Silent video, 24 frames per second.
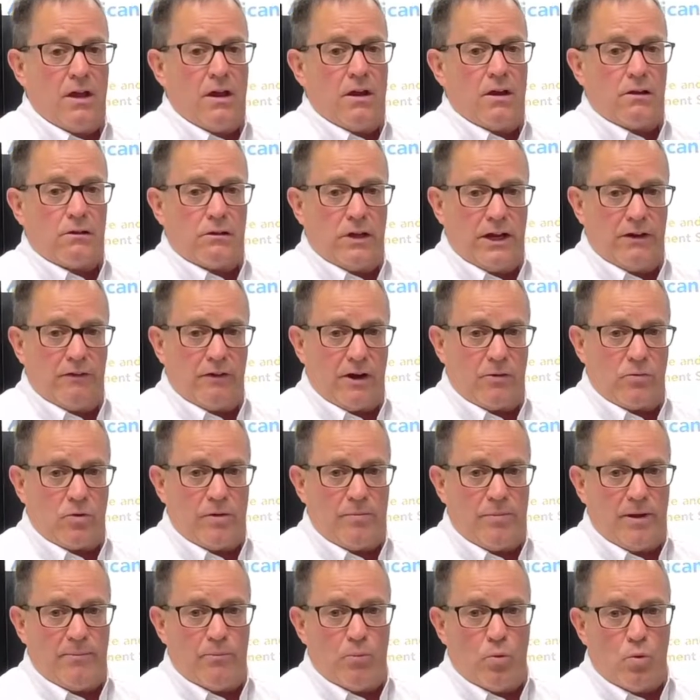Kleen-Rite would
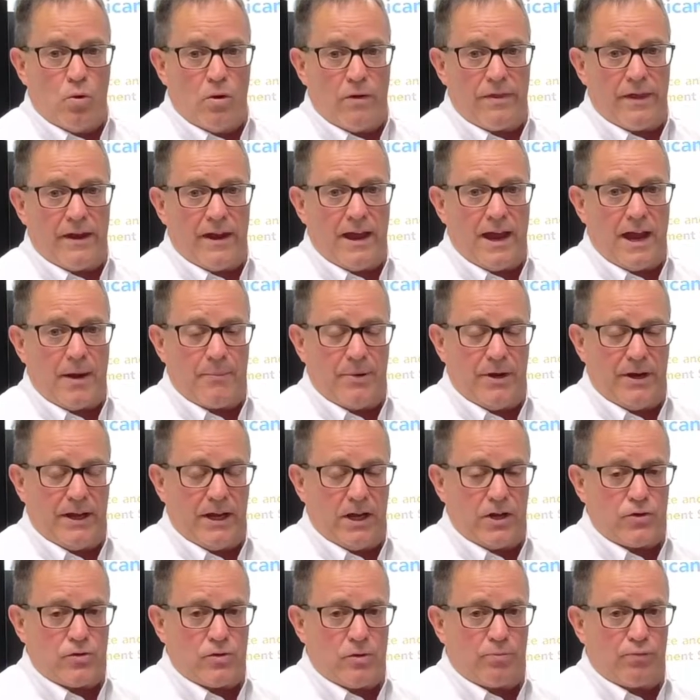be more than happy to
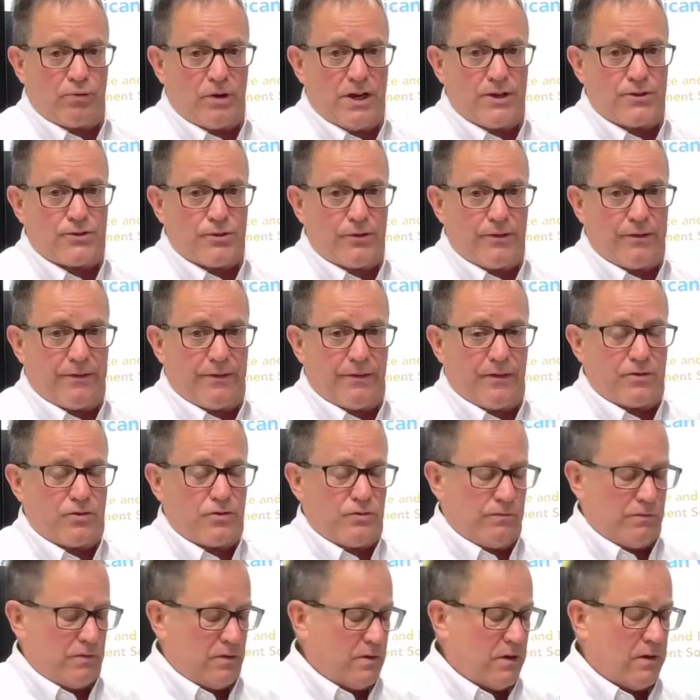get you a price on
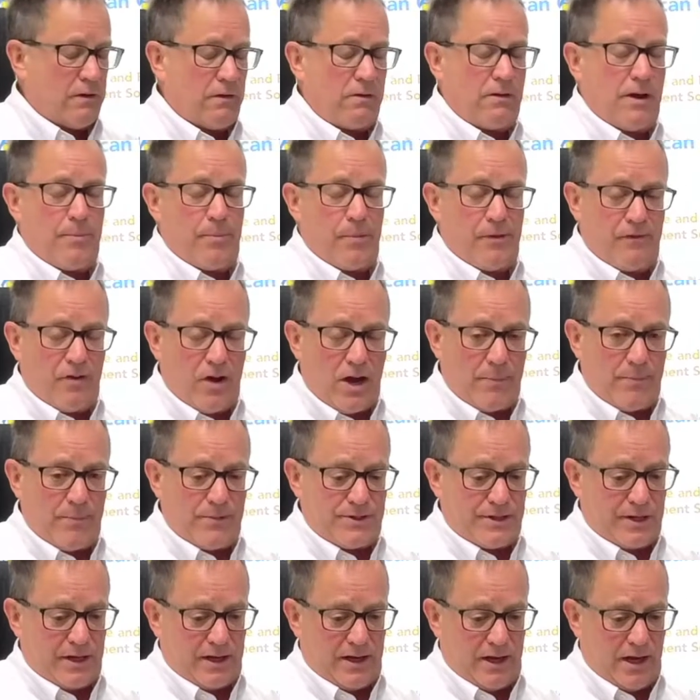a couple of hoppers
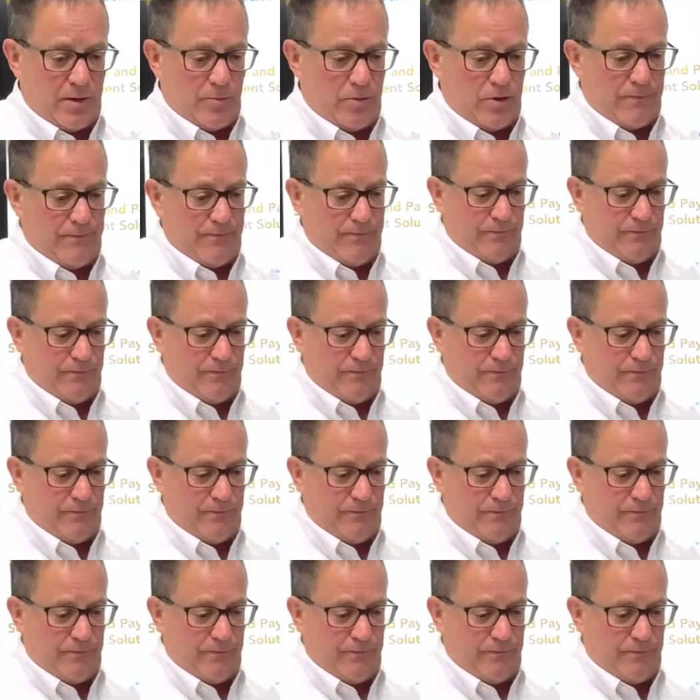and a cable.